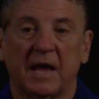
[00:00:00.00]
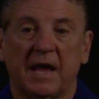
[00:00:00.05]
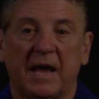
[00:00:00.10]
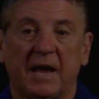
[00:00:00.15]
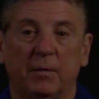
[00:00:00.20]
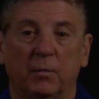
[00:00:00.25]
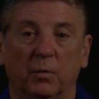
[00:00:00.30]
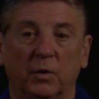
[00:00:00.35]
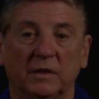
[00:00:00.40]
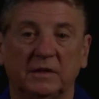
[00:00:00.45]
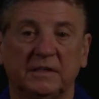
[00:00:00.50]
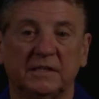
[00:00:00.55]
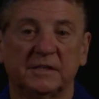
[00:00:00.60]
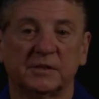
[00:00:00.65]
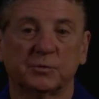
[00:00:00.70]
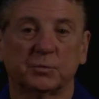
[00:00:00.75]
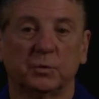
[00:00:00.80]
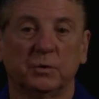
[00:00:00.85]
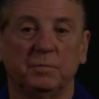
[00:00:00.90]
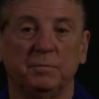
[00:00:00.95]
And what
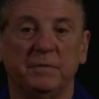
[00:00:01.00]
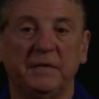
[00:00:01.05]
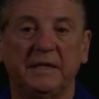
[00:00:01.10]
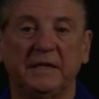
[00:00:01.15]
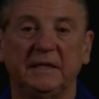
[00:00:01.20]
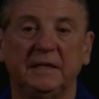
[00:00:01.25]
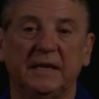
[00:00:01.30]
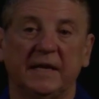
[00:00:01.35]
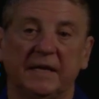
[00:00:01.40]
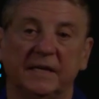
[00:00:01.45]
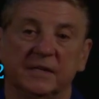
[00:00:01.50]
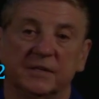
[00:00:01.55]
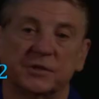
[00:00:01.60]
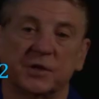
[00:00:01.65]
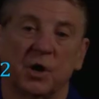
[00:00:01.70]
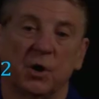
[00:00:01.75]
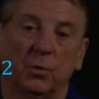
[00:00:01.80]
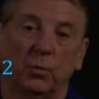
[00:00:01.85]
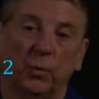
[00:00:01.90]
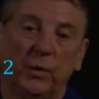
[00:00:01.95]
this would mean is
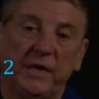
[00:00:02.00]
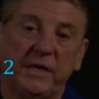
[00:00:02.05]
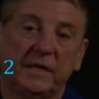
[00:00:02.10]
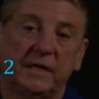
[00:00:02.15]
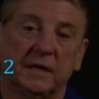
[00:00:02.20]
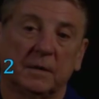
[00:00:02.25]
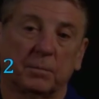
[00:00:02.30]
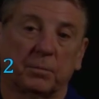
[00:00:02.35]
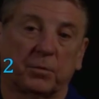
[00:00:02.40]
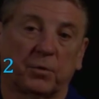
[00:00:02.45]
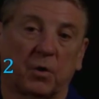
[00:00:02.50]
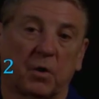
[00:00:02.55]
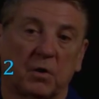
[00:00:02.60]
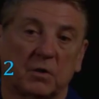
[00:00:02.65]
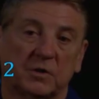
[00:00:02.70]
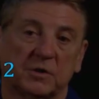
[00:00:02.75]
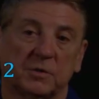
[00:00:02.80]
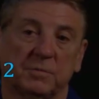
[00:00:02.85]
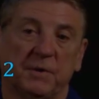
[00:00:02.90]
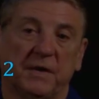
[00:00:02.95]
we can
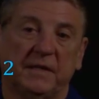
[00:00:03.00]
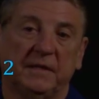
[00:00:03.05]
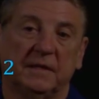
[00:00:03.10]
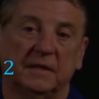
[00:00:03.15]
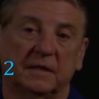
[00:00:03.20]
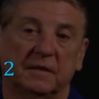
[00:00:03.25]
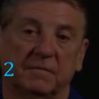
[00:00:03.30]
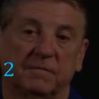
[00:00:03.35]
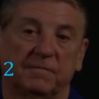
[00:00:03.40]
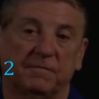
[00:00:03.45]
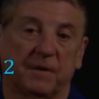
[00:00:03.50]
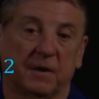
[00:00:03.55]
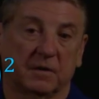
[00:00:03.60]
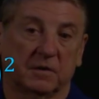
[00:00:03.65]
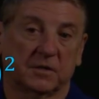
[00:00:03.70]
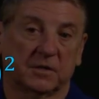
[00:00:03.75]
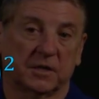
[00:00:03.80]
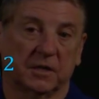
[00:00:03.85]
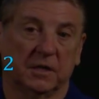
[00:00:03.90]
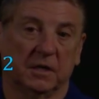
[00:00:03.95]
approximate the
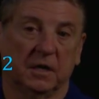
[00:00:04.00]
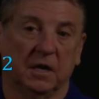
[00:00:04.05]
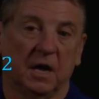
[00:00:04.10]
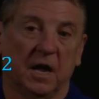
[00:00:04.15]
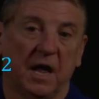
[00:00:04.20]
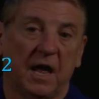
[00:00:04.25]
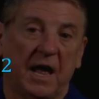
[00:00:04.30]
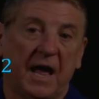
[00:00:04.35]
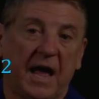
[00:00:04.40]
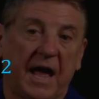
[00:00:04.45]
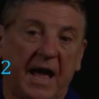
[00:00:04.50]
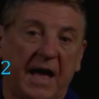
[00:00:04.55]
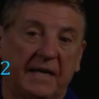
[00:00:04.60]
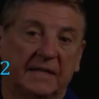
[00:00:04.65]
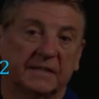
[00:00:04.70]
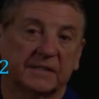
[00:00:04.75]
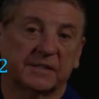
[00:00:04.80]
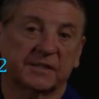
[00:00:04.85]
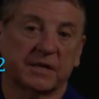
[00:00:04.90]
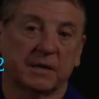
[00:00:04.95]
function at
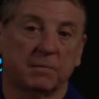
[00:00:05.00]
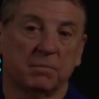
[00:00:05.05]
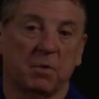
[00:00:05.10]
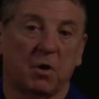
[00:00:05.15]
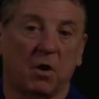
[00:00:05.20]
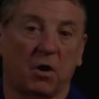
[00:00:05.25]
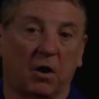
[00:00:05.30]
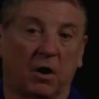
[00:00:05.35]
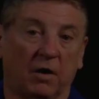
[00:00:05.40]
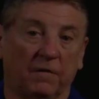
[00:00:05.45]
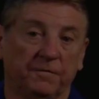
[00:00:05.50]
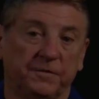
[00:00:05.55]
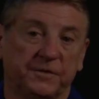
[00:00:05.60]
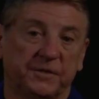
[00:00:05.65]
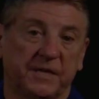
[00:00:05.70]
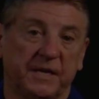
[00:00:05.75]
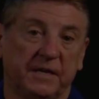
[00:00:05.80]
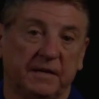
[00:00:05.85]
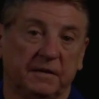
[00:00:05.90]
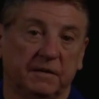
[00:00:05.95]
some
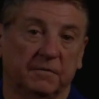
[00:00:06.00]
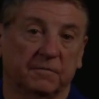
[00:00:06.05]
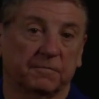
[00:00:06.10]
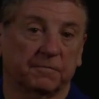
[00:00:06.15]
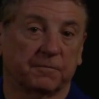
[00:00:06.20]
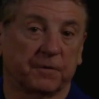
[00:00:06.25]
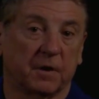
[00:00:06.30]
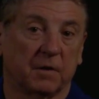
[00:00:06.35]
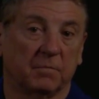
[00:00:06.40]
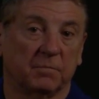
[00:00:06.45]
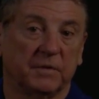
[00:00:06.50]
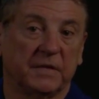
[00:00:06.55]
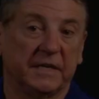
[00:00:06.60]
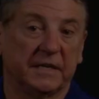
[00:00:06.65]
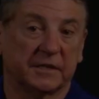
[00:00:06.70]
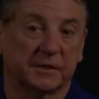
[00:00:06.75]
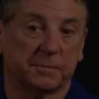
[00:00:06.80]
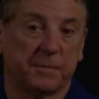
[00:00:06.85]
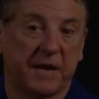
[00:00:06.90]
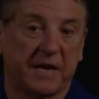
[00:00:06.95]
offset from the
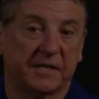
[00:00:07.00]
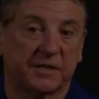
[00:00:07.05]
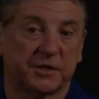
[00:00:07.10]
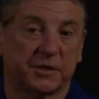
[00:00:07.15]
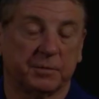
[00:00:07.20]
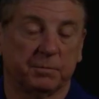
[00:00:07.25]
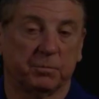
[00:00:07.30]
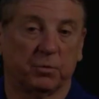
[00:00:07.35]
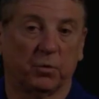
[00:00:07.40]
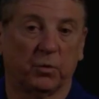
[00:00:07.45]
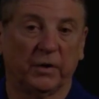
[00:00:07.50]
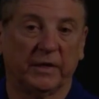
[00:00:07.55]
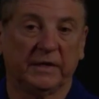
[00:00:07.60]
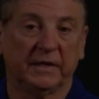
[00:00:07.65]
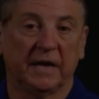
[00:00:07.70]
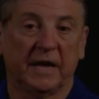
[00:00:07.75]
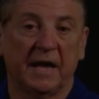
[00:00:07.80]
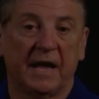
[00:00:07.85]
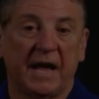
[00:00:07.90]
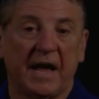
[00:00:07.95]
expansion point
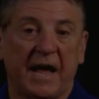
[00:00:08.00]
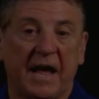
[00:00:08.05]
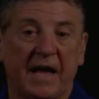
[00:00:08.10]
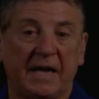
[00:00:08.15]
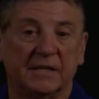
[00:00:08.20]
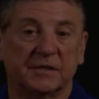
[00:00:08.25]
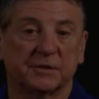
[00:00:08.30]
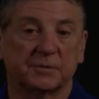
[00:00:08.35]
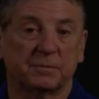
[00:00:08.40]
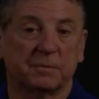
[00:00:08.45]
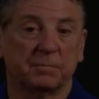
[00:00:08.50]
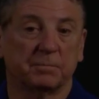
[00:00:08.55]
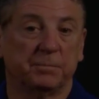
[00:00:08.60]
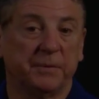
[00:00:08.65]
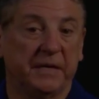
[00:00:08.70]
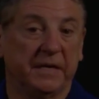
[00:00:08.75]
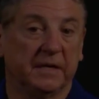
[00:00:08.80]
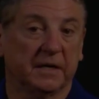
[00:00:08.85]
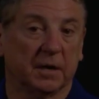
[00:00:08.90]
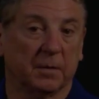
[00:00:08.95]
as
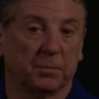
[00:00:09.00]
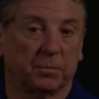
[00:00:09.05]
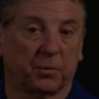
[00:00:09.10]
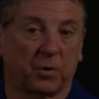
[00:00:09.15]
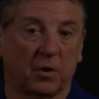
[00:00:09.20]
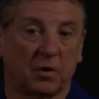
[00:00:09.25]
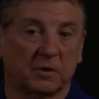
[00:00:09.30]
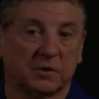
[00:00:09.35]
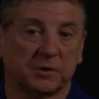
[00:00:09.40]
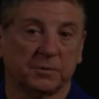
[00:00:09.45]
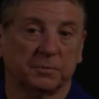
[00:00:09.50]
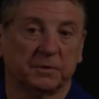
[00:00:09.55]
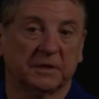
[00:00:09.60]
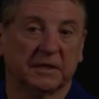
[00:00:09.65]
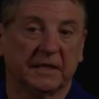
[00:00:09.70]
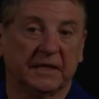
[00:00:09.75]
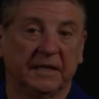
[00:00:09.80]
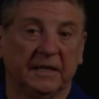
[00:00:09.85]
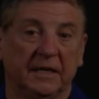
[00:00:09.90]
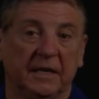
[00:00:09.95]
being
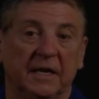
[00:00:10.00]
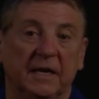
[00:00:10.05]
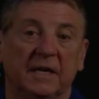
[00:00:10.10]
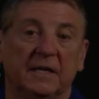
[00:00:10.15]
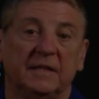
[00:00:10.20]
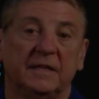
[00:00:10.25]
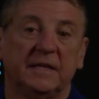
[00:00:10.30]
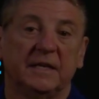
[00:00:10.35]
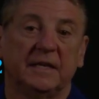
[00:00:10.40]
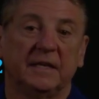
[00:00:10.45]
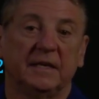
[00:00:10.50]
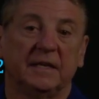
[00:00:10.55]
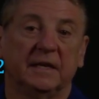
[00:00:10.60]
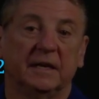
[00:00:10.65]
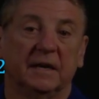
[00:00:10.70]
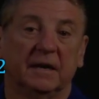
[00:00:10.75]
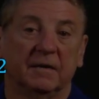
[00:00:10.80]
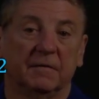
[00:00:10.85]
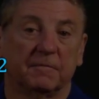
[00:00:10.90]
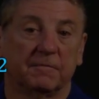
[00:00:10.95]
approximately the
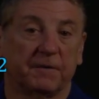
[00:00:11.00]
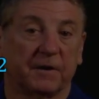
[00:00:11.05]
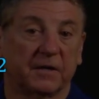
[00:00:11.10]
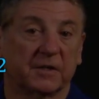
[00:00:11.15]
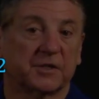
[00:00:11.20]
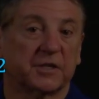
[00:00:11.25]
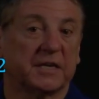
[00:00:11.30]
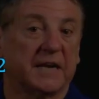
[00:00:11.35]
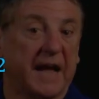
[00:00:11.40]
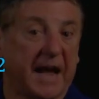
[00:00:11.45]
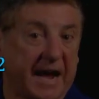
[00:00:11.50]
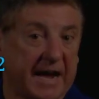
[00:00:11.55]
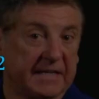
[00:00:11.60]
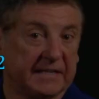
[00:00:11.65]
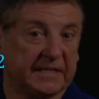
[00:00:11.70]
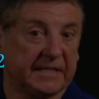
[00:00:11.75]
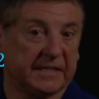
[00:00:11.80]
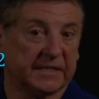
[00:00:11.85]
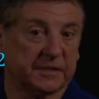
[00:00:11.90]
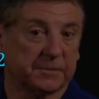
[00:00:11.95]
function at
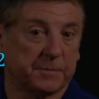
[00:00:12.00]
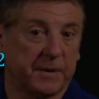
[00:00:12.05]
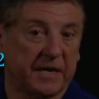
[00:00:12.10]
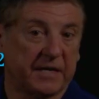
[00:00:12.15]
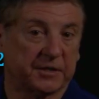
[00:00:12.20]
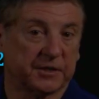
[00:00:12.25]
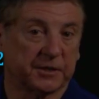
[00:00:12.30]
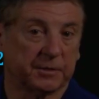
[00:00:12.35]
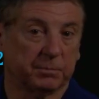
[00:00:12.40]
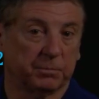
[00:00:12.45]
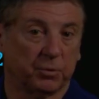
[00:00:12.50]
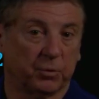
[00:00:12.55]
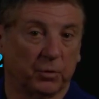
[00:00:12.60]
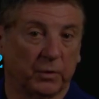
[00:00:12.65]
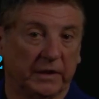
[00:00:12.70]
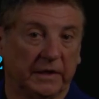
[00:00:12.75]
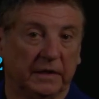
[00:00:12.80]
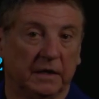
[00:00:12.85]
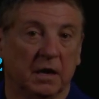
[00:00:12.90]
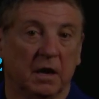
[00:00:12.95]
the expansion
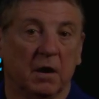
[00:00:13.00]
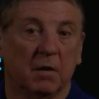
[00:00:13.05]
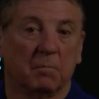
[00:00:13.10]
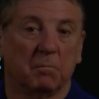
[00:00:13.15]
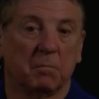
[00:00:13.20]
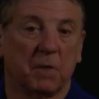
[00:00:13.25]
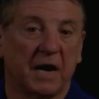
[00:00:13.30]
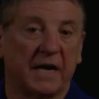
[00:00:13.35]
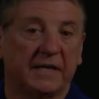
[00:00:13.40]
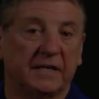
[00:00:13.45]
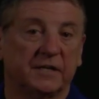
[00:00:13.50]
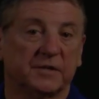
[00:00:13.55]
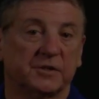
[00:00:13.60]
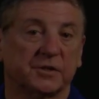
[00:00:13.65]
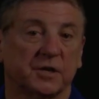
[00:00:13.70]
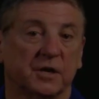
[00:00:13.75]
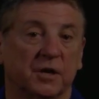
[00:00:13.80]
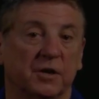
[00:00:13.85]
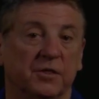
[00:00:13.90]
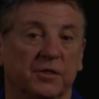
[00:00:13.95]
point
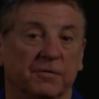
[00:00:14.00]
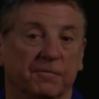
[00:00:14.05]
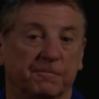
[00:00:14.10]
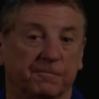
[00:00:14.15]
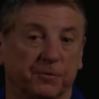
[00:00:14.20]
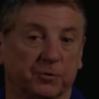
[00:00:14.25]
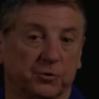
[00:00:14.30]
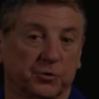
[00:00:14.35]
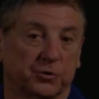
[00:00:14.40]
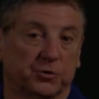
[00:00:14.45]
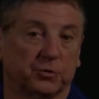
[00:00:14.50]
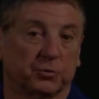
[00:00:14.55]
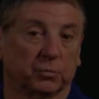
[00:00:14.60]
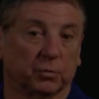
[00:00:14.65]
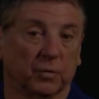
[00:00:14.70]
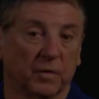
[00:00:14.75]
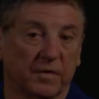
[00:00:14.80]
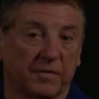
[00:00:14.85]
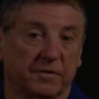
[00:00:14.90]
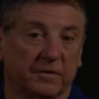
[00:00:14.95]
minus the first
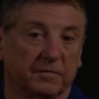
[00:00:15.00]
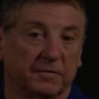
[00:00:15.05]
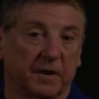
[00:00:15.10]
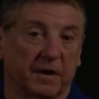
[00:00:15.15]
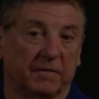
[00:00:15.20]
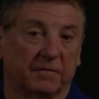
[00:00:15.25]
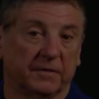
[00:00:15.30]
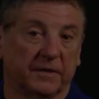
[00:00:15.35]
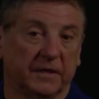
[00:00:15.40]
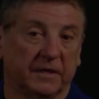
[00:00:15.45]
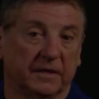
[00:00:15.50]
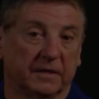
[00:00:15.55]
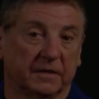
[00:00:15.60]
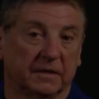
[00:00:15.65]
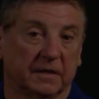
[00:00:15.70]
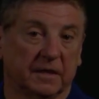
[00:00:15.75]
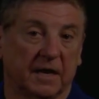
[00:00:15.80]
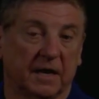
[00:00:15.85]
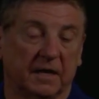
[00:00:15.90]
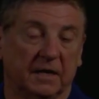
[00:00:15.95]
derivative of the
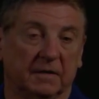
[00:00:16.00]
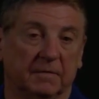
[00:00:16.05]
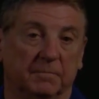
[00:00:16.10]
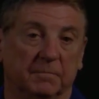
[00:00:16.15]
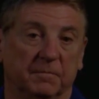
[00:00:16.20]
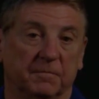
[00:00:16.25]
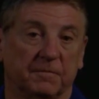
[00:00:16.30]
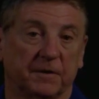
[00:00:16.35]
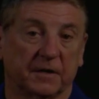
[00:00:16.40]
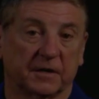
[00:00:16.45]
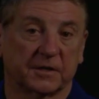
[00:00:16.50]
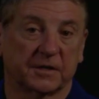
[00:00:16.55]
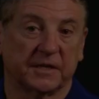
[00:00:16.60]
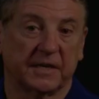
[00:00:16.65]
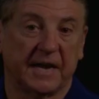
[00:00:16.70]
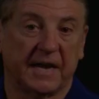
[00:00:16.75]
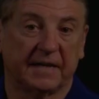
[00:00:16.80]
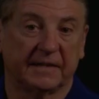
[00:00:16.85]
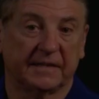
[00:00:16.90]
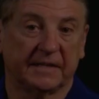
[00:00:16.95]
function
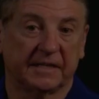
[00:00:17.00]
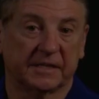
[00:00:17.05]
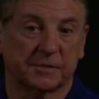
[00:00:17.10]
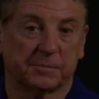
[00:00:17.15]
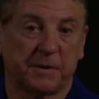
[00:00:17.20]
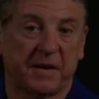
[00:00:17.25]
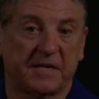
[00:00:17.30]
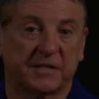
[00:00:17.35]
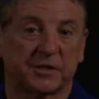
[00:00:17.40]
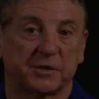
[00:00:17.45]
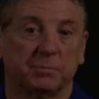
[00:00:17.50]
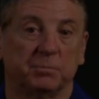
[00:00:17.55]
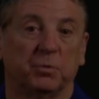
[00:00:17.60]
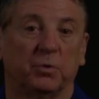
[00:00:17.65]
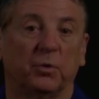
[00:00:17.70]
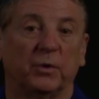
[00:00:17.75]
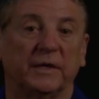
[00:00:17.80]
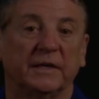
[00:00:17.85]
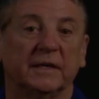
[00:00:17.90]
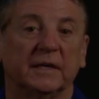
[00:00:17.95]
at the expansion
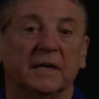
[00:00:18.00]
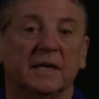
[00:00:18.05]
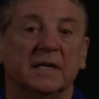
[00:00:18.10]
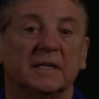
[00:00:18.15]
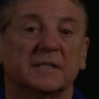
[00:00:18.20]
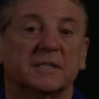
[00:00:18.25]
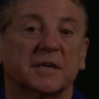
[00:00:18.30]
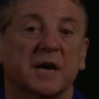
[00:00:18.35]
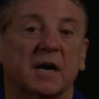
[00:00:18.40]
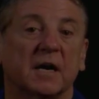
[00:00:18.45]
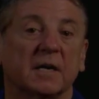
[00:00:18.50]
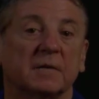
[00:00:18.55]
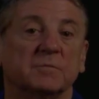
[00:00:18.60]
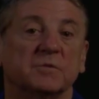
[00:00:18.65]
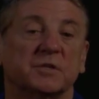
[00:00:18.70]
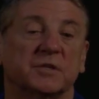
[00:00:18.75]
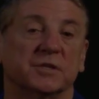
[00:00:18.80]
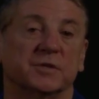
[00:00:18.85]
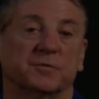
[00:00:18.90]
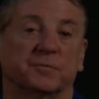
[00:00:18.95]
point
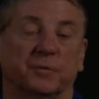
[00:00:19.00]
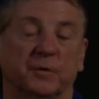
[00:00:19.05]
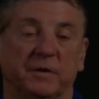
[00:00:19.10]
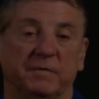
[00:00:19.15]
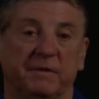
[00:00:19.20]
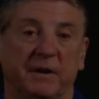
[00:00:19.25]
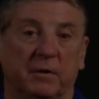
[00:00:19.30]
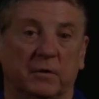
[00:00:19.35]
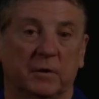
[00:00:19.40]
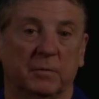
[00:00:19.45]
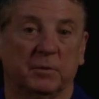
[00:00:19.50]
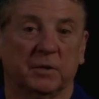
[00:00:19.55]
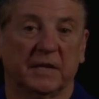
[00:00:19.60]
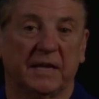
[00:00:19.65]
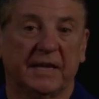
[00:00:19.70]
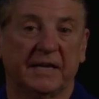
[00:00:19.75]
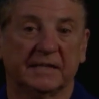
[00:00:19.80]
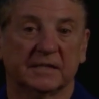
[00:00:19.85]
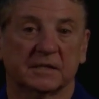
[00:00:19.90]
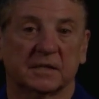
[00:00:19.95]
times this free variable
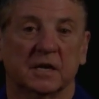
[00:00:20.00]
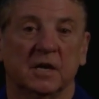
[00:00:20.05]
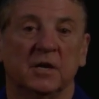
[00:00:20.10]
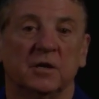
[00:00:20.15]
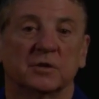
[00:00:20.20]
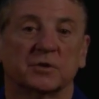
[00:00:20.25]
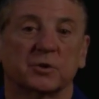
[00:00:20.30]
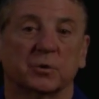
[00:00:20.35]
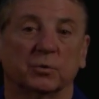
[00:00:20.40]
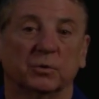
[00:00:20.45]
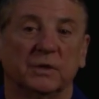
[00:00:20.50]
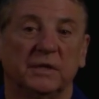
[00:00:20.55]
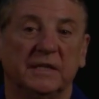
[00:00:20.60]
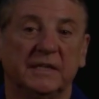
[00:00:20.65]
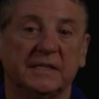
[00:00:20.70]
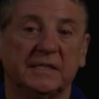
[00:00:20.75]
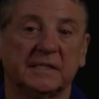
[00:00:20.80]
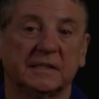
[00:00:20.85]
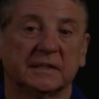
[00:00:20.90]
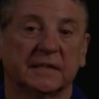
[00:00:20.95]
s. So
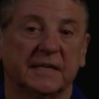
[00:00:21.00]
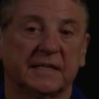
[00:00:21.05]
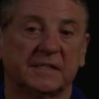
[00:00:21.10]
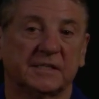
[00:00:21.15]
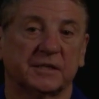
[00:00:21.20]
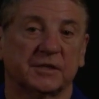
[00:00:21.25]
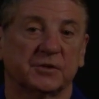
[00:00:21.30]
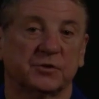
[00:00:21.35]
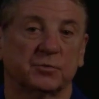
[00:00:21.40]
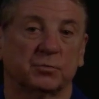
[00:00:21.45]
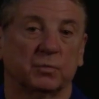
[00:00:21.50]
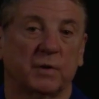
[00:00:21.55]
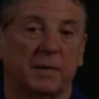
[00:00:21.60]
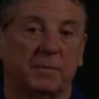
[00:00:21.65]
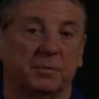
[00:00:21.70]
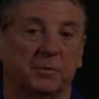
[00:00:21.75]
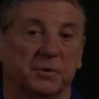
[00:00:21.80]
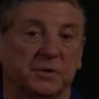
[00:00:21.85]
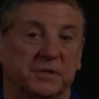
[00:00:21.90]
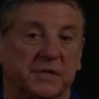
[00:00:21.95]
this lets us
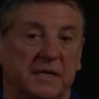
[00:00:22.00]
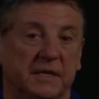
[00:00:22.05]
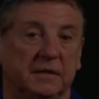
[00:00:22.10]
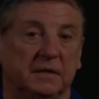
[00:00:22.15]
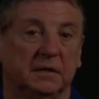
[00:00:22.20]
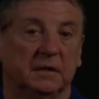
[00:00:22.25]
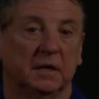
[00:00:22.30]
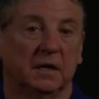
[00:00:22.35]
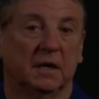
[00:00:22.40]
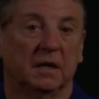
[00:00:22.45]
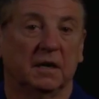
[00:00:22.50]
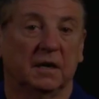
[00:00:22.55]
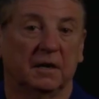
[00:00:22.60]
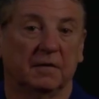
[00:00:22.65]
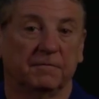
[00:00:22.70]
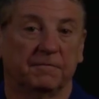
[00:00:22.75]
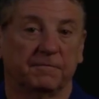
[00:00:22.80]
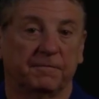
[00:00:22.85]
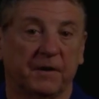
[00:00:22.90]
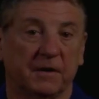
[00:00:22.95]
represent a
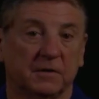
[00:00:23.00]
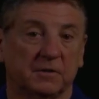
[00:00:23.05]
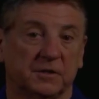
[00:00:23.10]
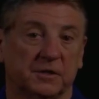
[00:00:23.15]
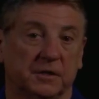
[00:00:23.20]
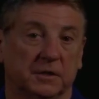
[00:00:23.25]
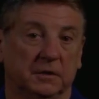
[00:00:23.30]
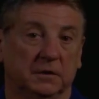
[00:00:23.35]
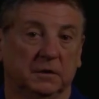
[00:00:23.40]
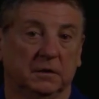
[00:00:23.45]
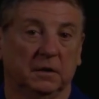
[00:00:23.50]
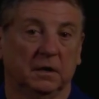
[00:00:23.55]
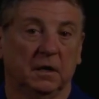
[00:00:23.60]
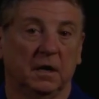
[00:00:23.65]
function